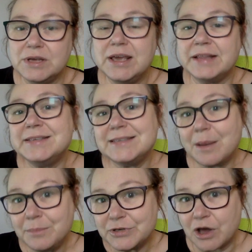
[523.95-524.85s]
And
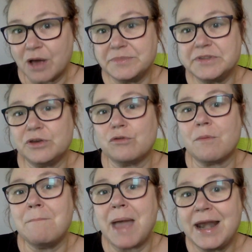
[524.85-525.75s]
sometimes the
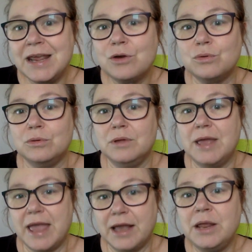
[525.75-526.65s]
grammatical
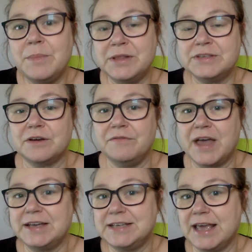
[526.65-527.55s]
elements of
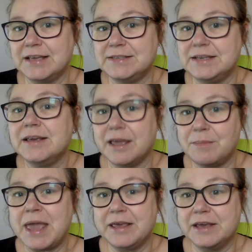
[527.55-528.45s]
that text can
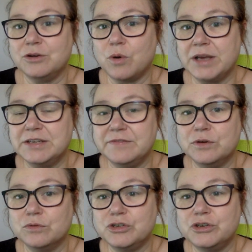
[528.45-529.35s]
make it quite difficult too.